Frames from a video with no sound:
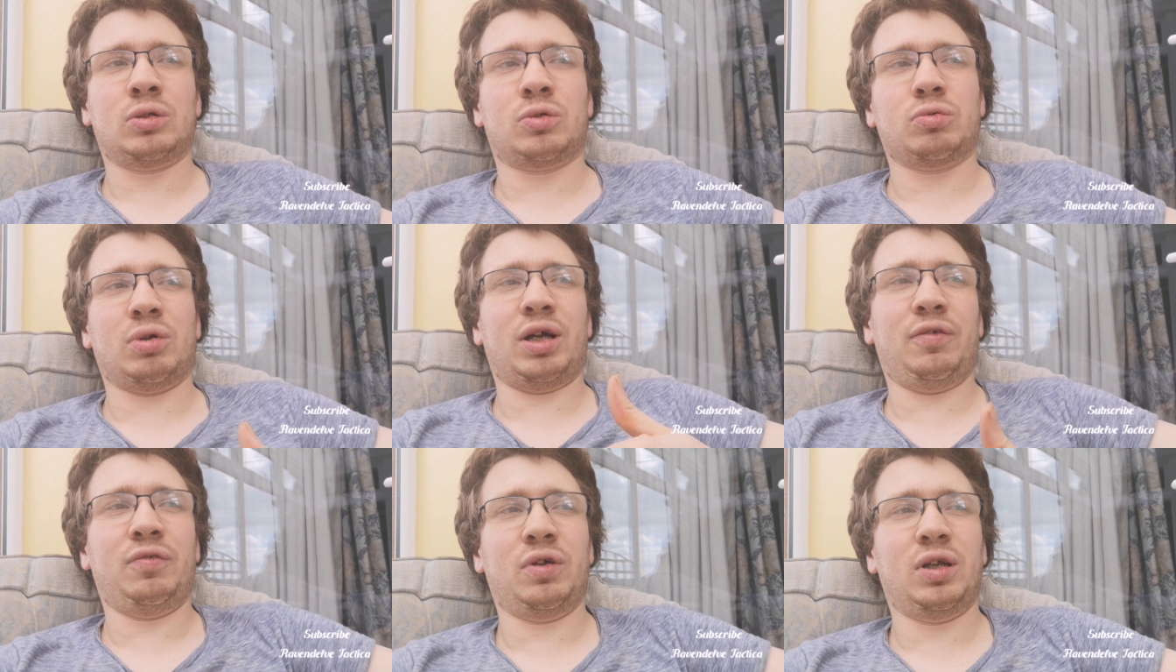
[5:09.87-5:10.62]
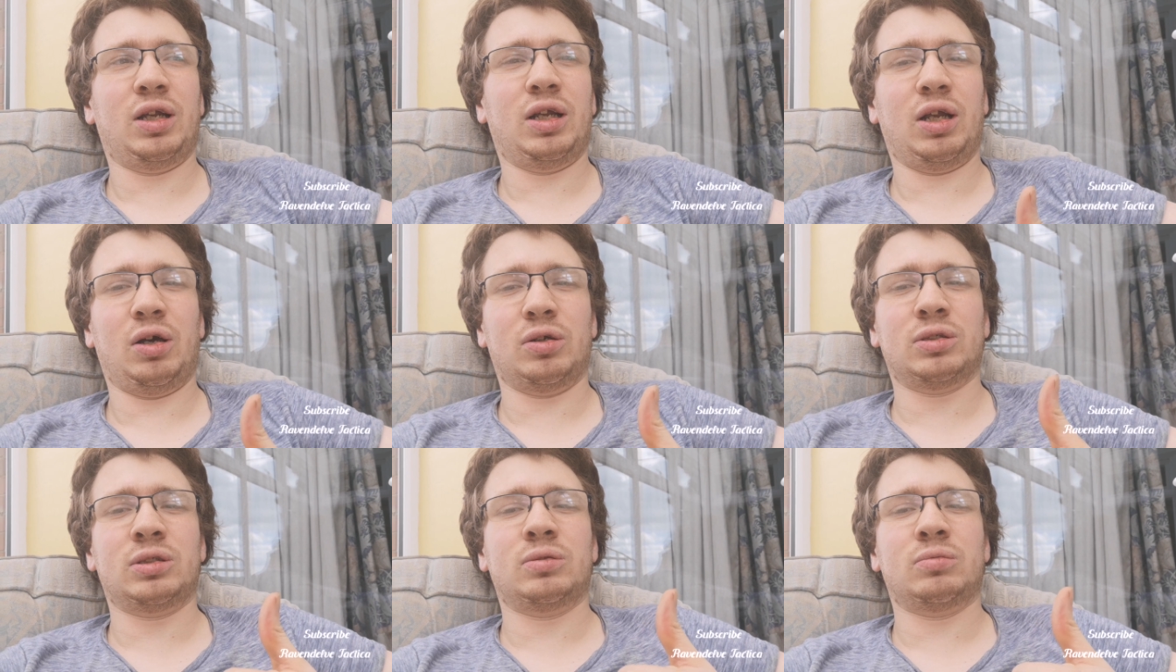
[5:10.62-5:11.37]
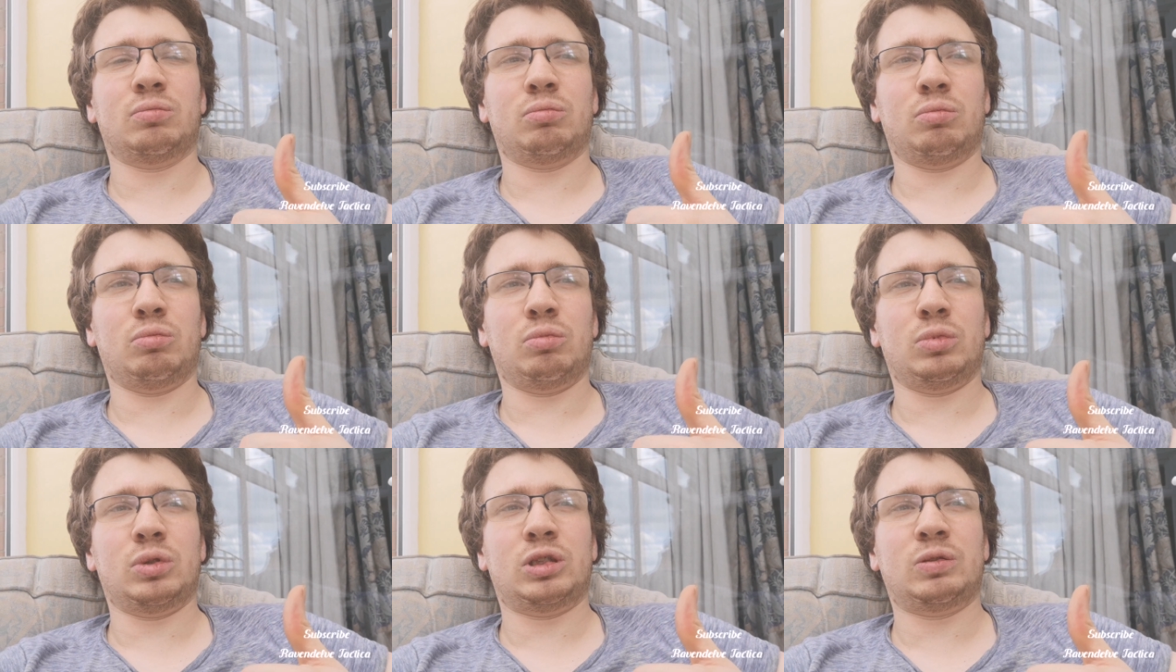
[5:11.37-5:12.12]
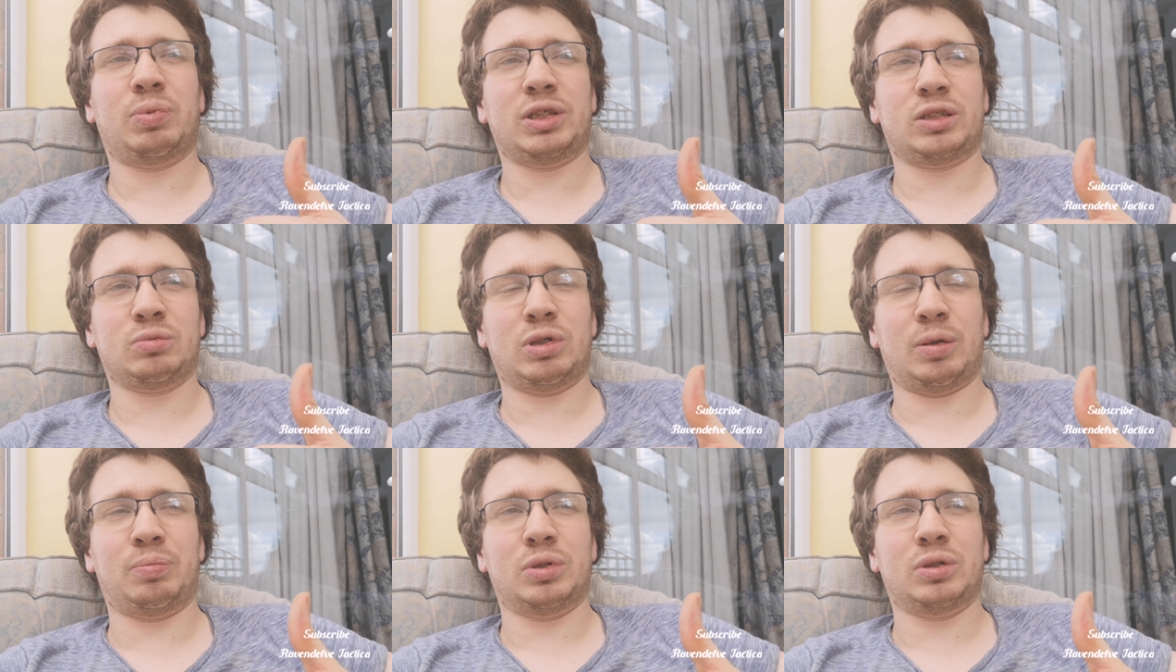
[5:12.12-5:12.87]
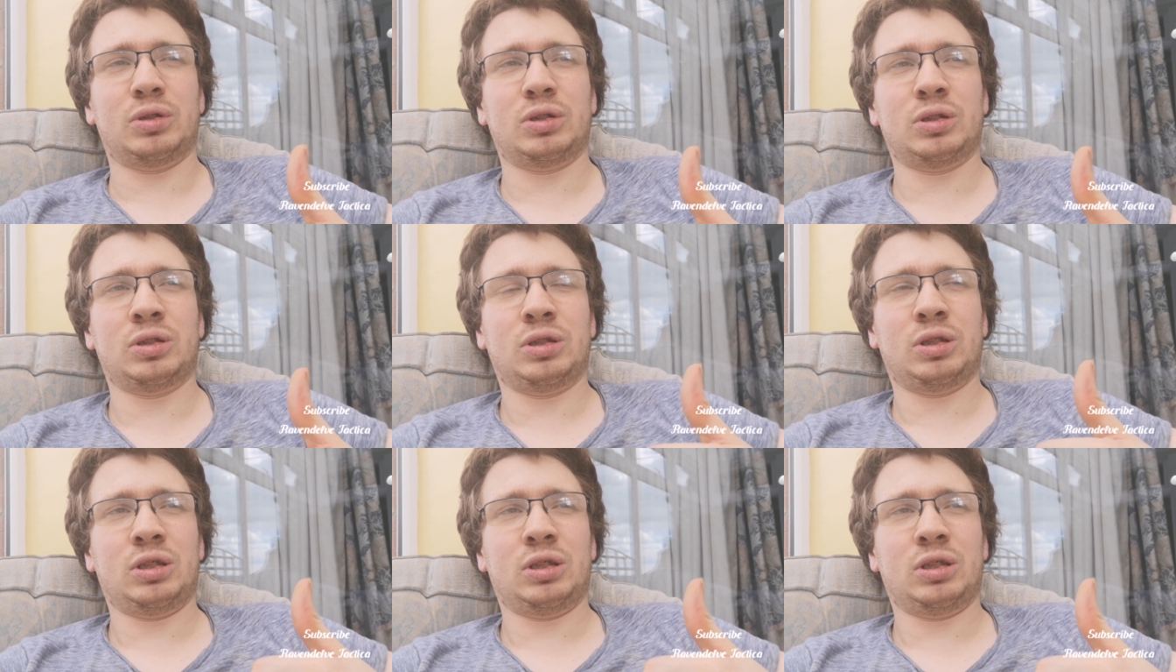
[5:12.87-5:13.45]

grav on special weapons